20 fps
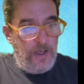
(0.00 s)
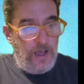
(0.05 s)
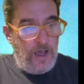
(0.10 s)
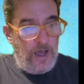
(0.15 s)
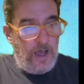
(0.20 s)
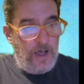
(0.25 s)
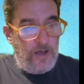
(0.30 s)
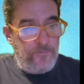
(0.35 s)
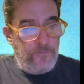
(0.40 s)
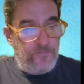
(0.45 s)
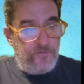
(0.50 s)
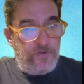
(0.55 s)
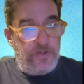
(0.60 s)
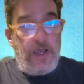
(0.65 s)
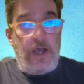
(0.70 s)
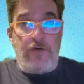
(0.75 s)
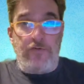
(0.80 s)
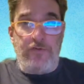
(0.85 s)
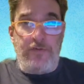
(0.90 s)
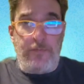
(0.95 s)
Um, so
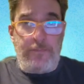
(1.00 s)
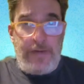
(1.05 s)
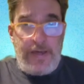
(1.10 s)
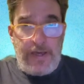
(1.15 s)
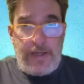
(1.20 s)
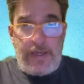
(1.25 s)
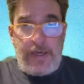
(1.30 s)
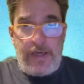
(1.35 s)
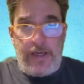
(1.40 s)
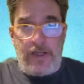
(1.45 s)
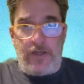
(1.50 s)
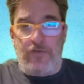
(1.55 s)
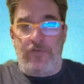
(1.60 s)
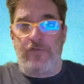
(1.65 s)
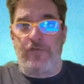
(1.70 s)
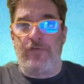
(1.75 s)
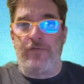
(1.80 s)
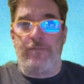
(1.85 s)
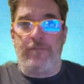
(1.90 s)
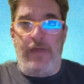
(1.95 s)
yeah, so the
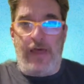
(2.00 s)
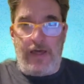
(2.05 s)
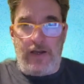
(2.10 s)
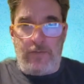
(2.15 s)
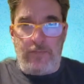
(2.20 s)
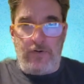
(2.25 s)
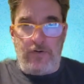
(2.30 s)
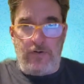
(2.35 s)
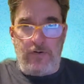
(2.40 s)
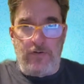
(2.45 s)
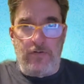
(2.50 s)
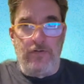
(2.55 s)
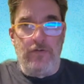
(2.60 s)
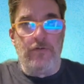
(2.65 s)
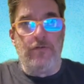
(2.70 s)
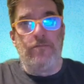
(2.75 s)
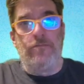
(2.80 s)
pancakes, edible,